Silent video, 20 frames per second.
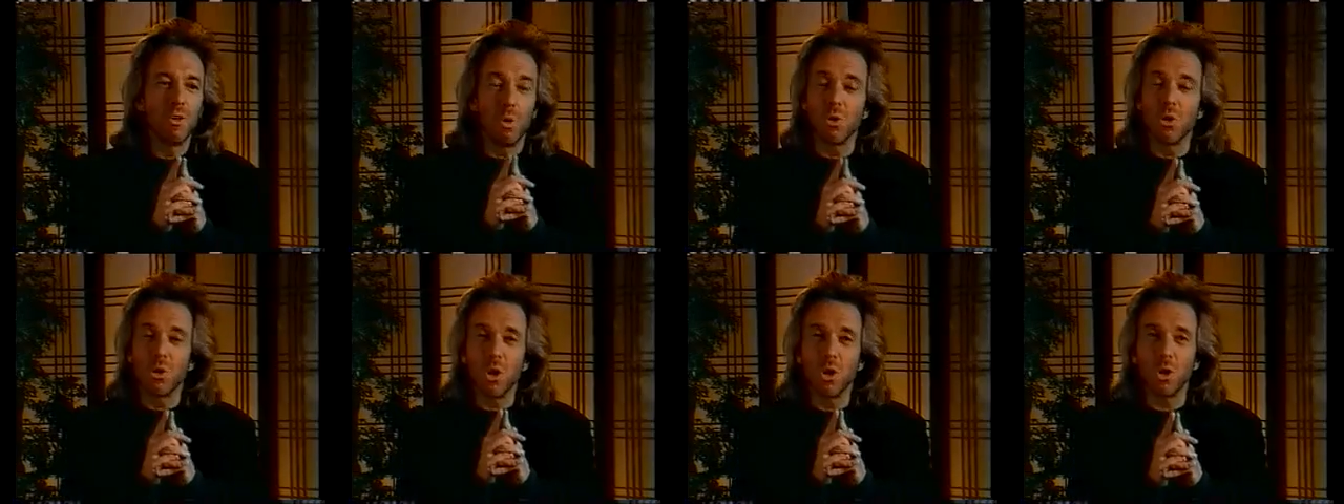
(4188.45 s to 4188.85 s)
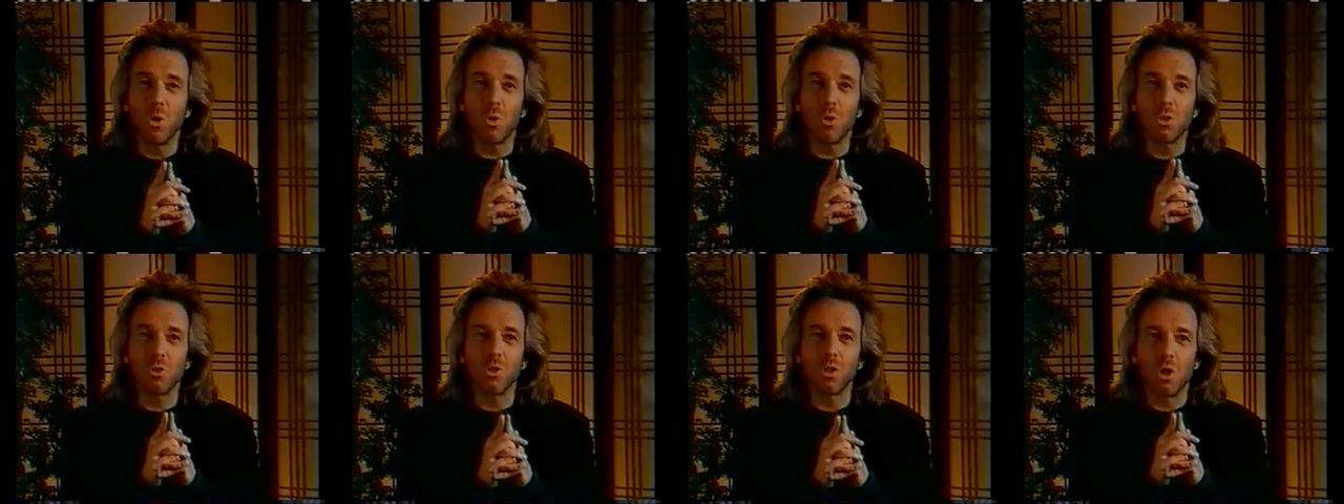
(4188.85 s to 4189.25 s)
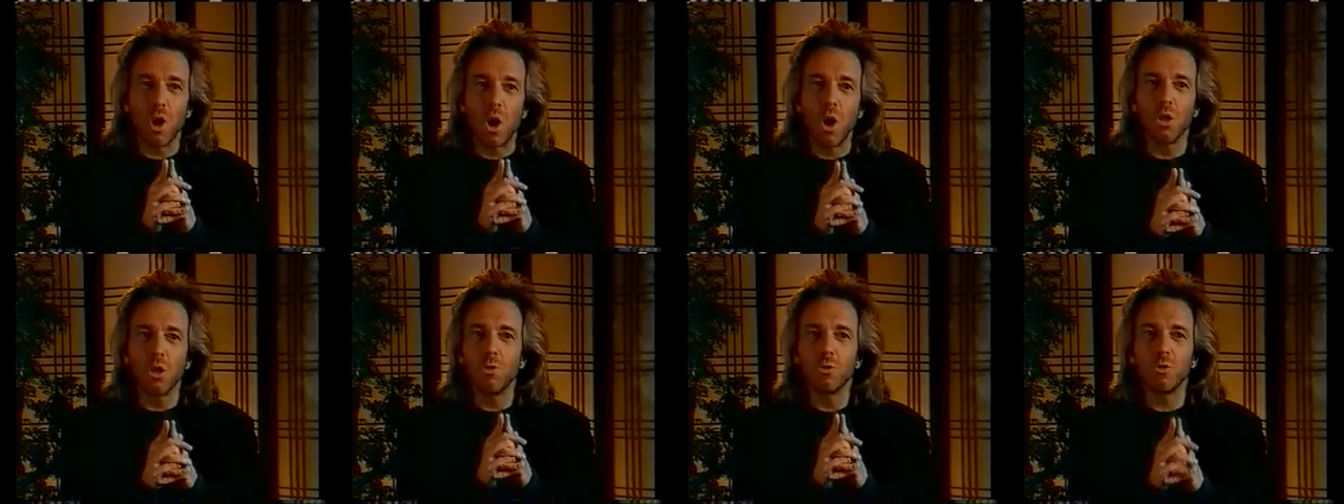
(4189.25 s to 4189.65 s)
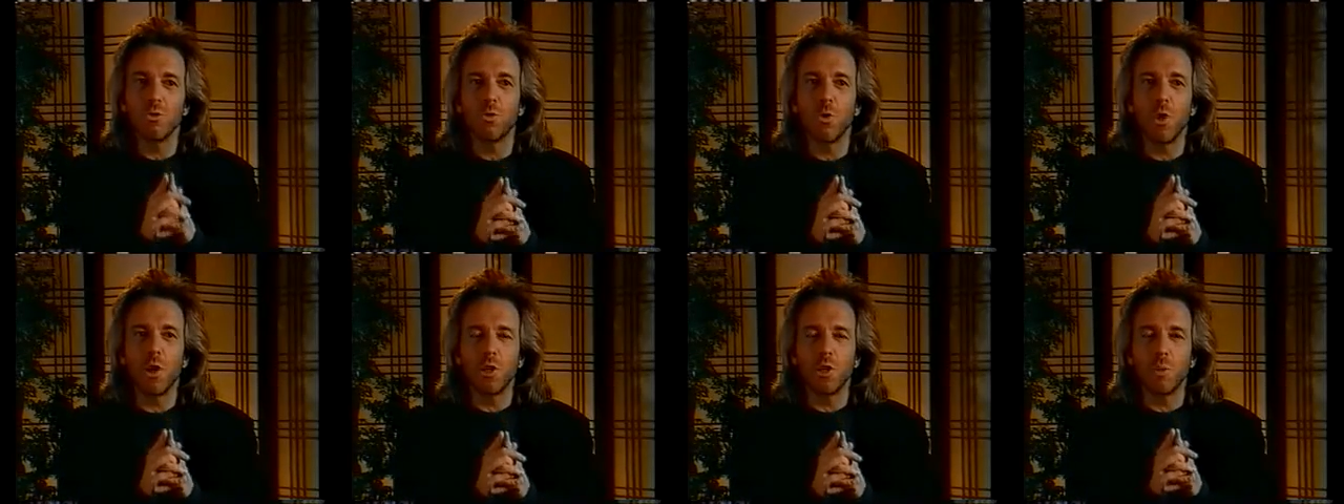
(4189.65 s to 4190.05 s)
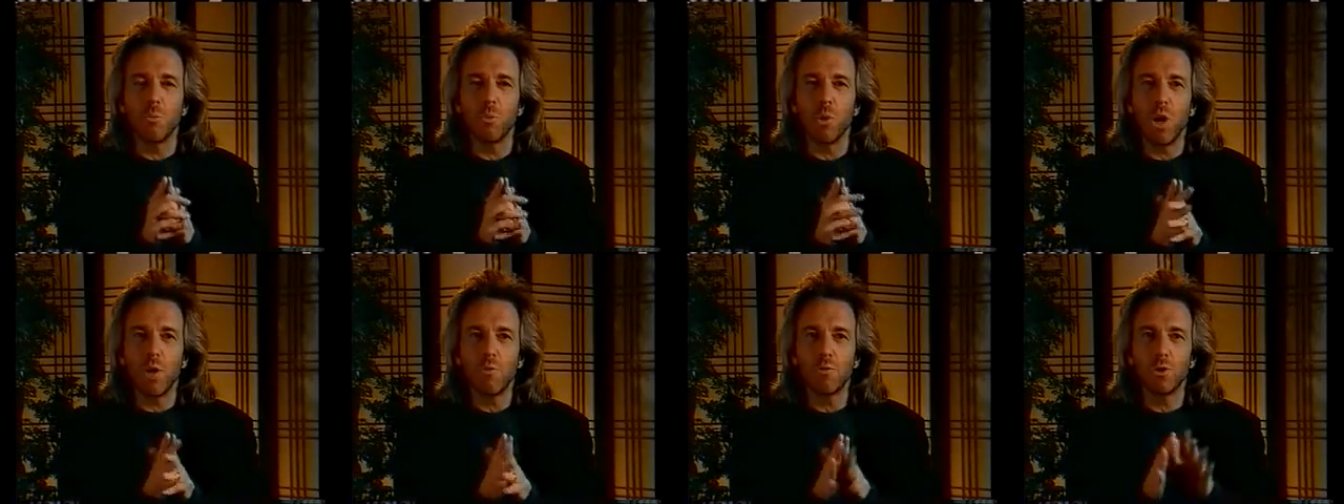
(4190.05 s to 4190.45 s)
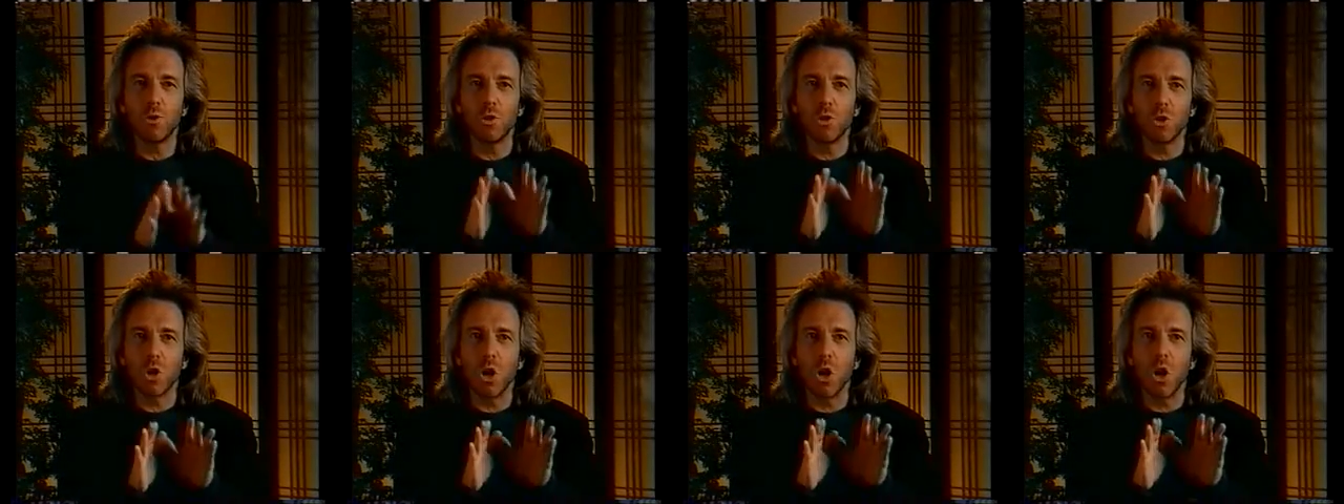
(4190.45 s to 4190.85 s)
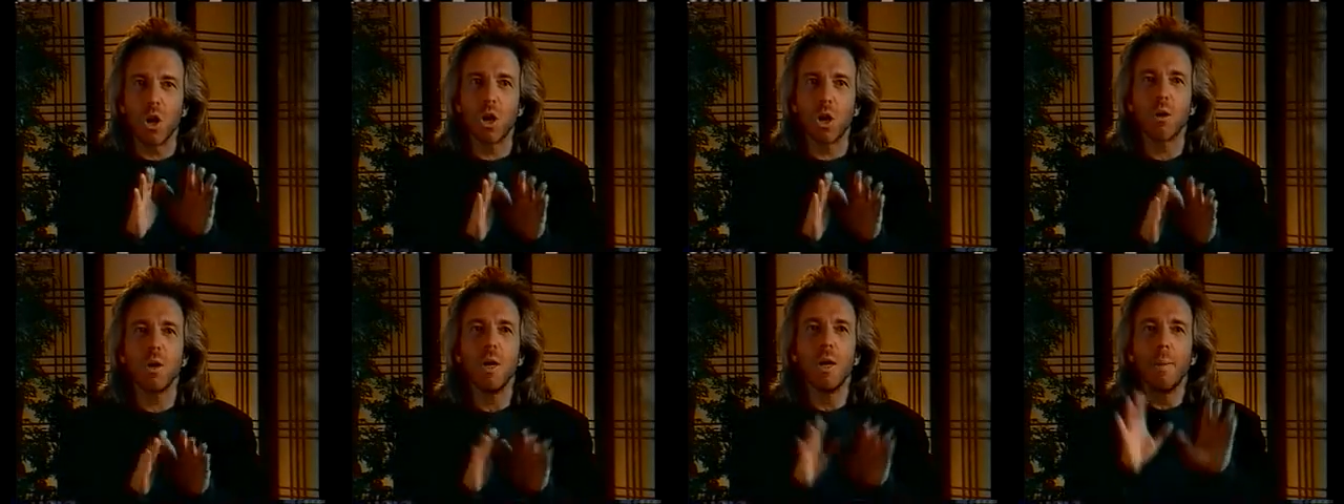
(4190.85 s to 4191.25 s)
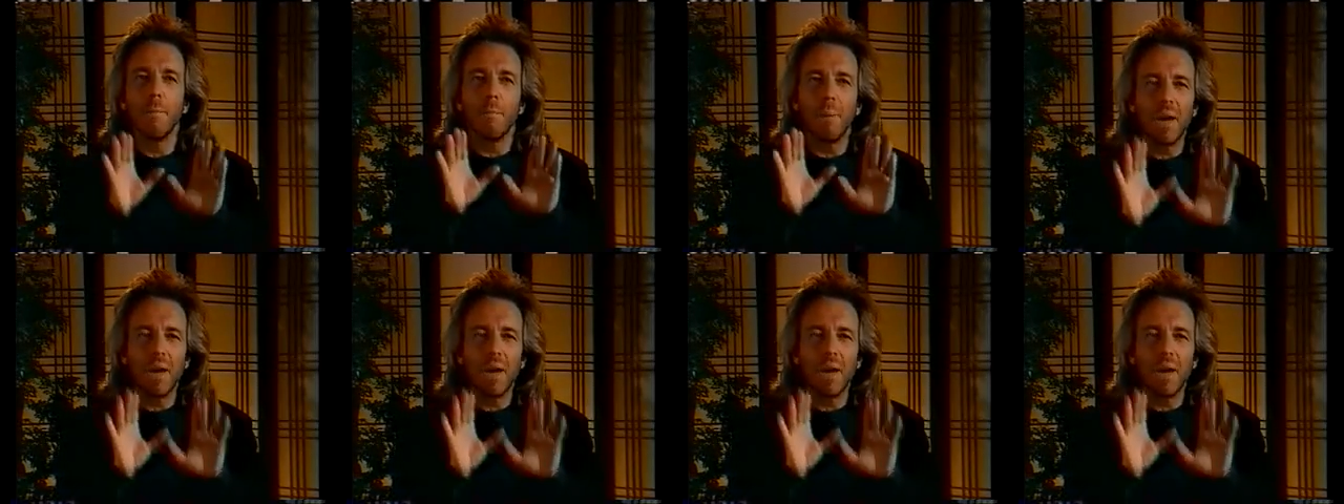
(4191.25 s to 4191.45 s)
what we know is that all of those frightening prophecies are